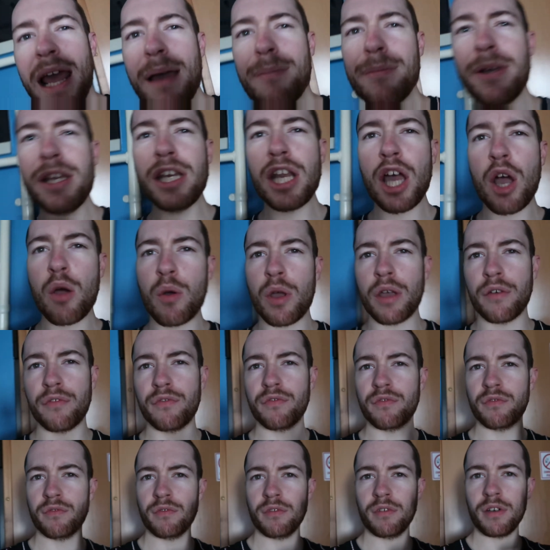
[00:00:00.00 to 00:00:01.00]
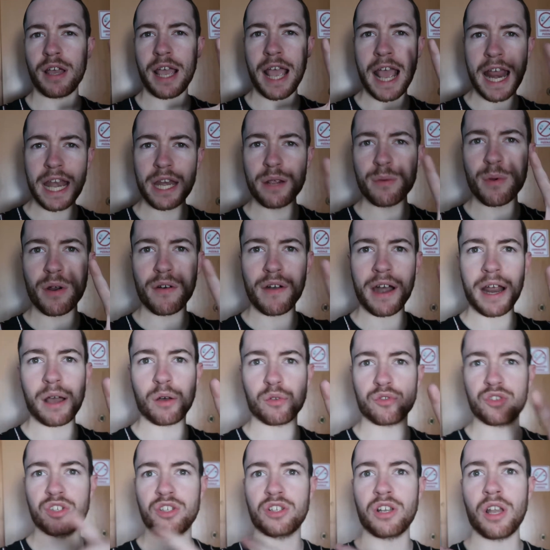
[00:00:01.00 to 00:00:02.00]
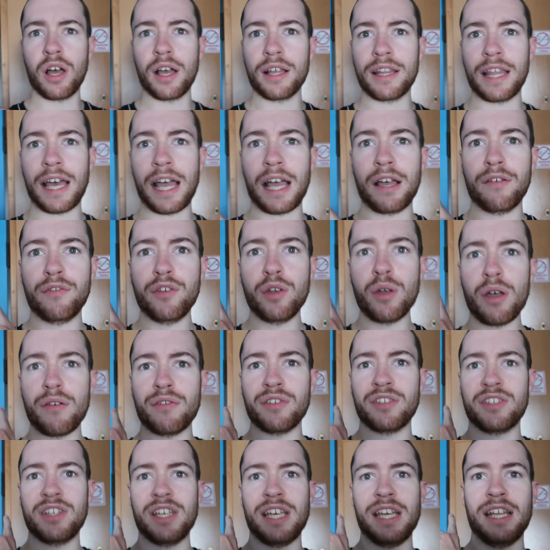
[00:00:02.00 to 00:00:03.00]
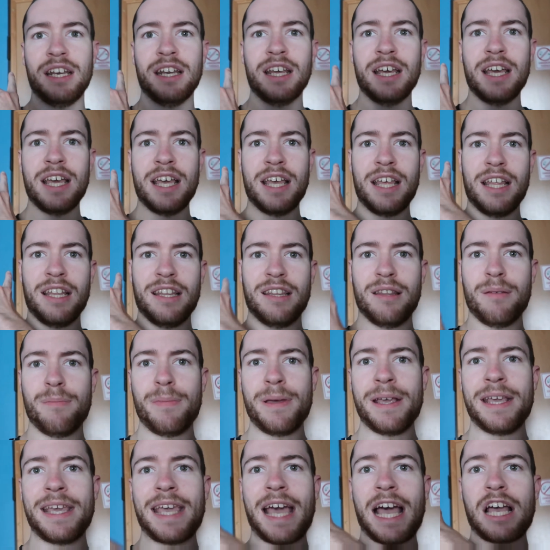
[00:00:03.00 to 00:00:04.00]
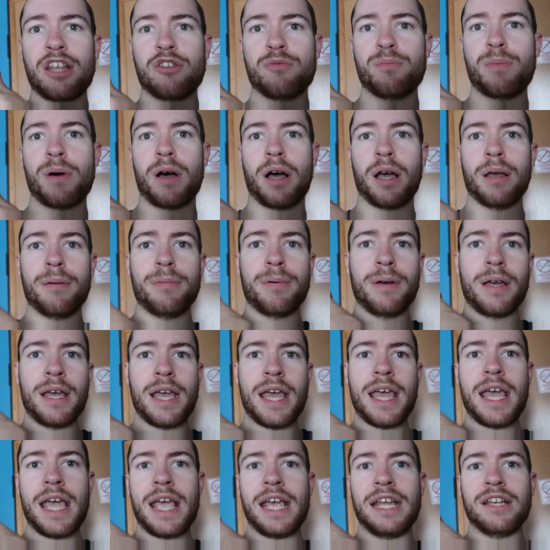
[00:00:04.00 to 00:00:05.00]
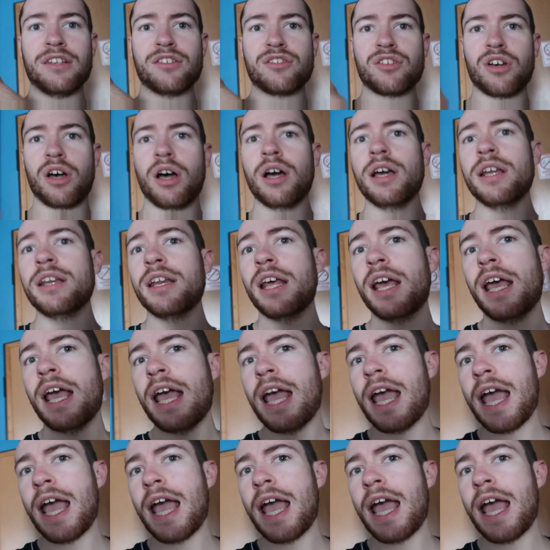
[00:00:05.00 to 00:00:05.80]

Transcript: Let me know if anywhere else is like that. Have you ever seen the big gas pipe inside?